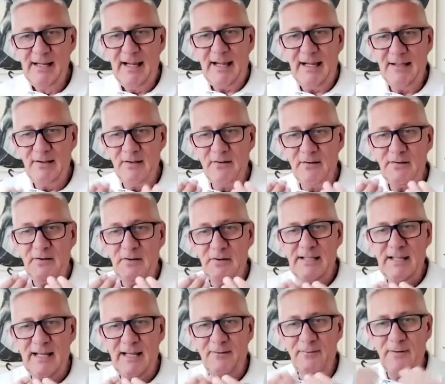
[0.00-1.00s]
and you're
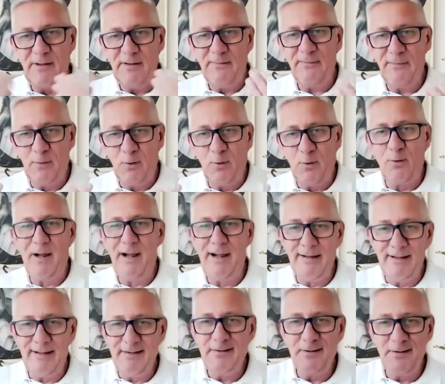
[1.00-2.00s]
getting rid of
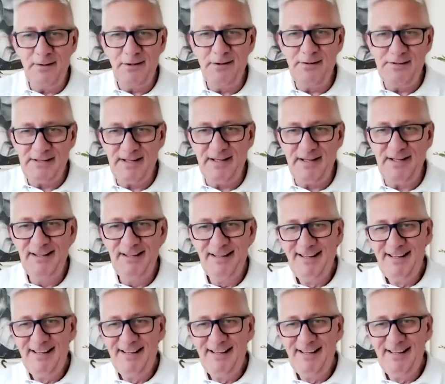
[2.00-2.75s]
fluoride, and you're using